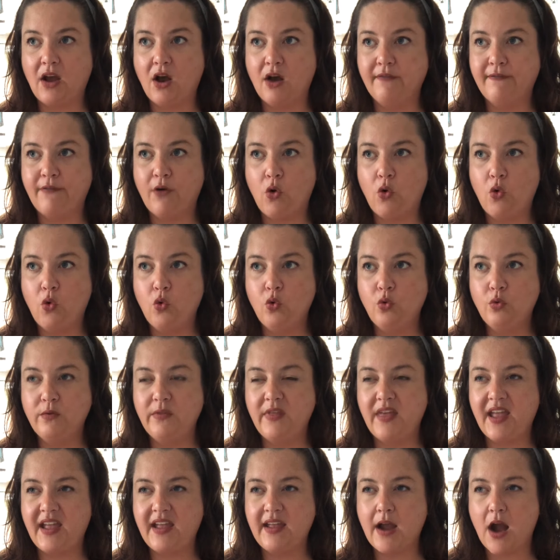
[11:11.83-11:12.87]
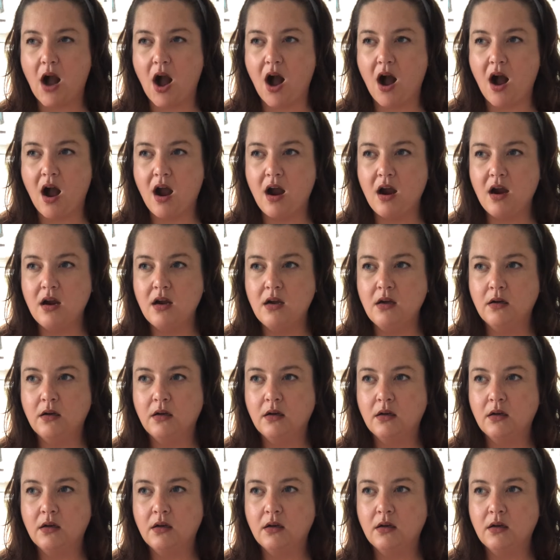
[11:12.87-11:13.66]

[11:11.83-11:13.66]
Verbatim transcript: of who they are